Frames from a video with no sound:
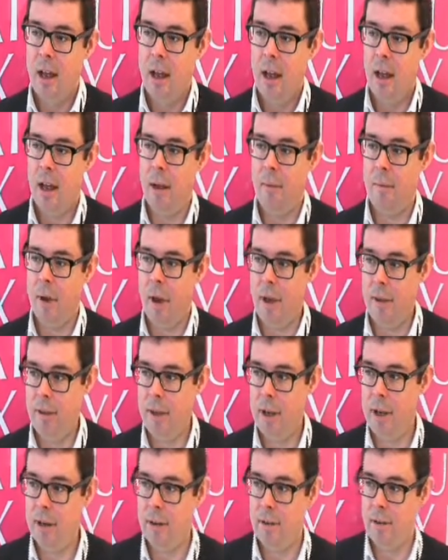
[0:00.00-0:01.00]
I
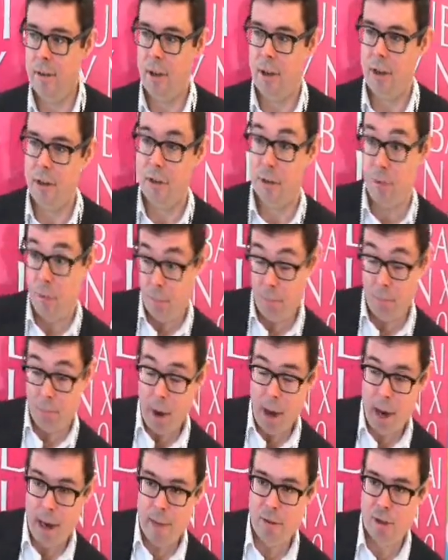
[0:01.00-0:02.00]
think that
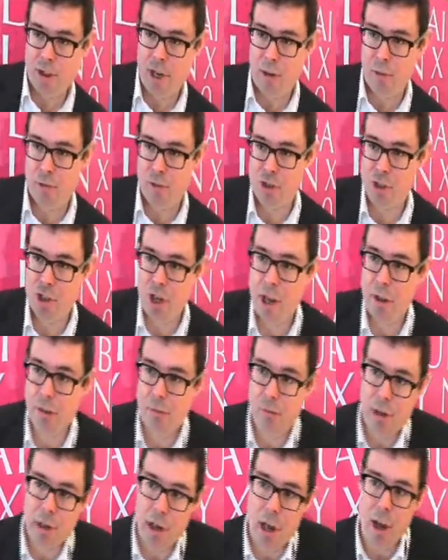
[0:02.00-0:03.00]
my aim today was to share
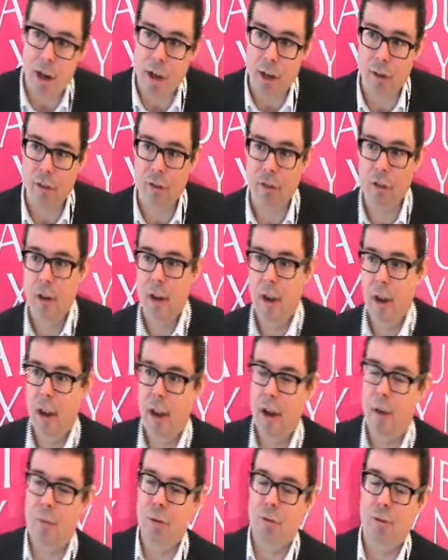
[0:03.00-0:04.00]
three learnings
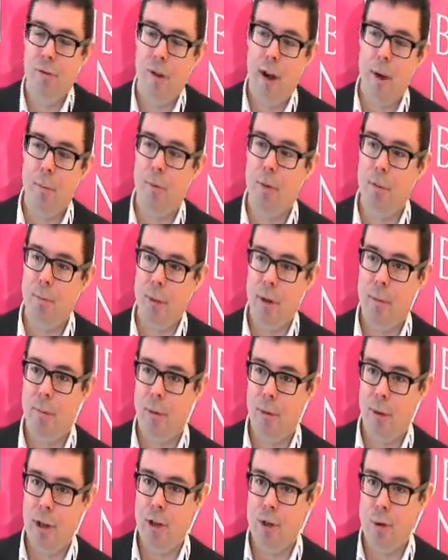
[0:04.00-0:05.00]
which we've had with
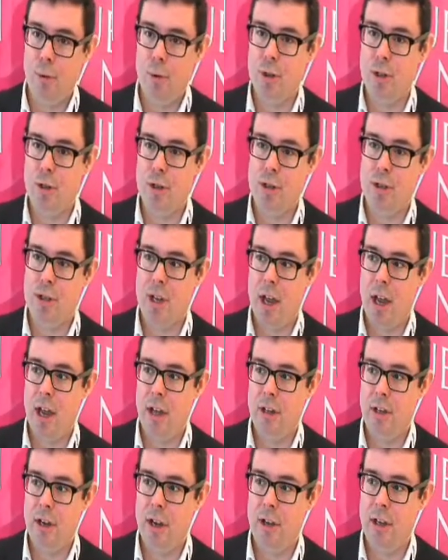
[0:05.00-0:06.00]
people in the audience,
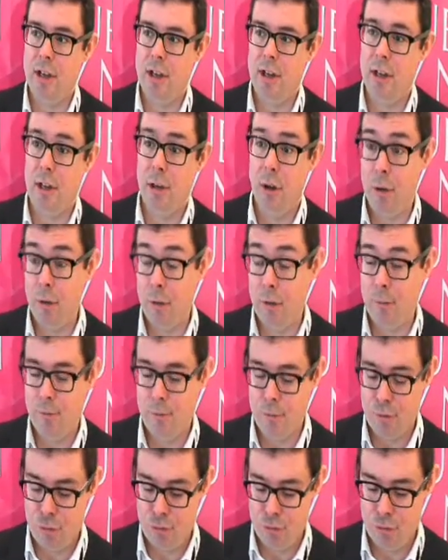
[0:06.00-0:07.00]
and I think a lot of
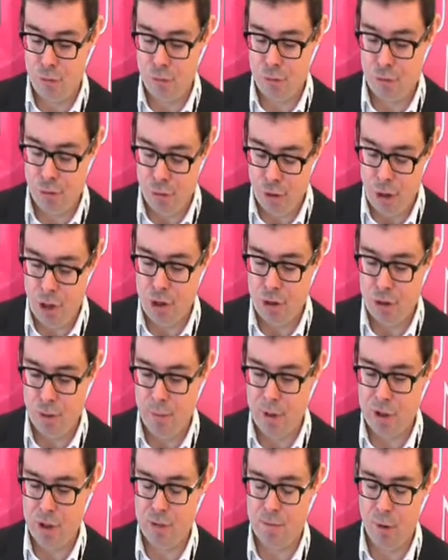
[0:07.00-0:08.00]
traditional
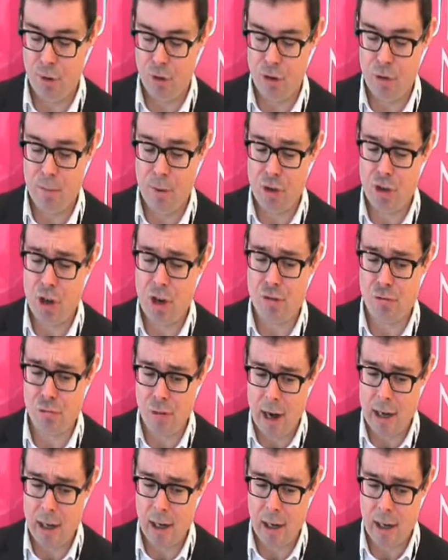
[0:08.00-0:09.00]
business models have been changed
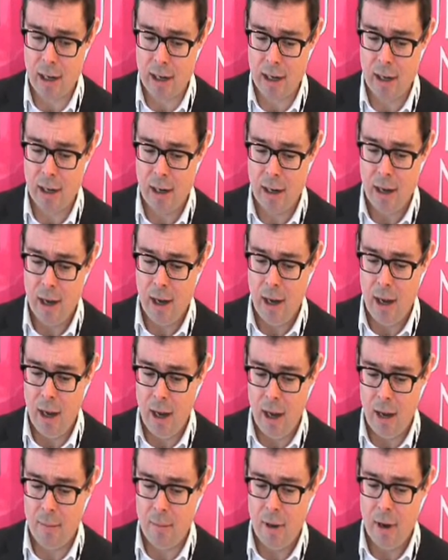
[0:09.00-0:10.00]
radically.
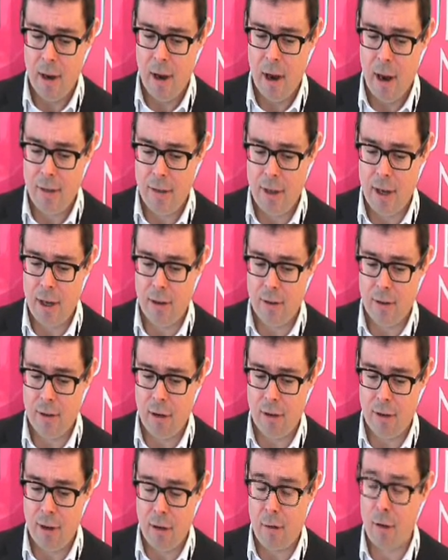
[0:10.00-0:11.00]
I think
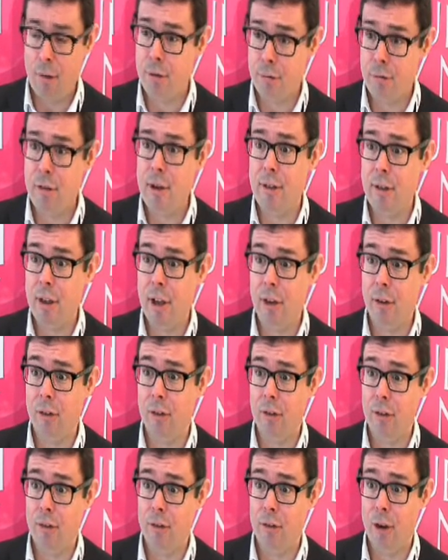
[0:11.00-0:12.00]
that there are three
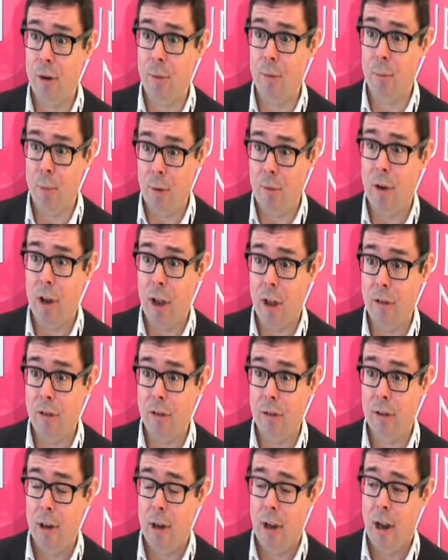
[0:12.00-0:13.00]
things that we've learned,
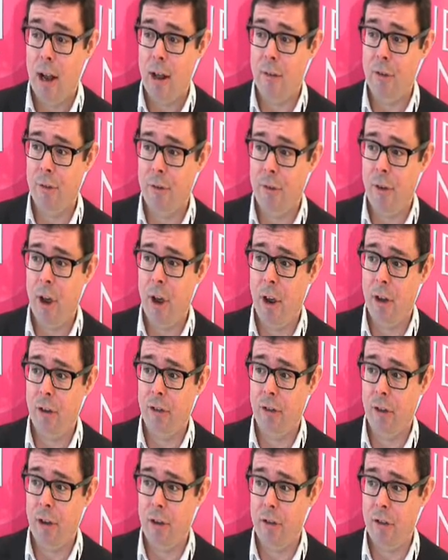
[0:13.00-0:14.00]
and the
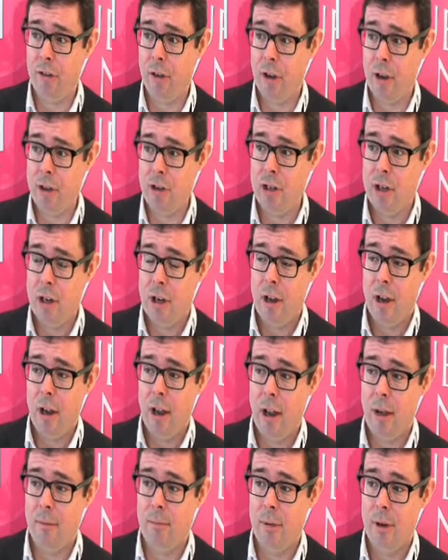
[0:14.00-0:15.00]
first is
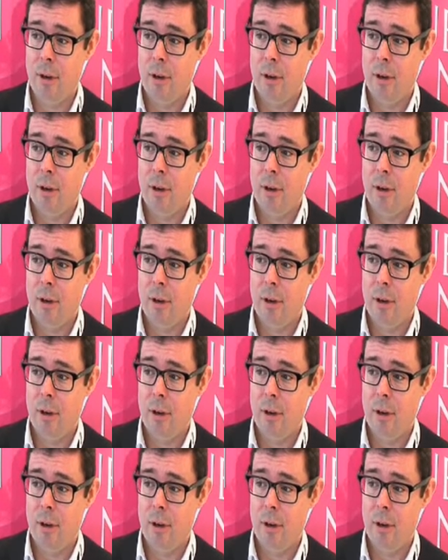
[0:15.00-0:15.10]
that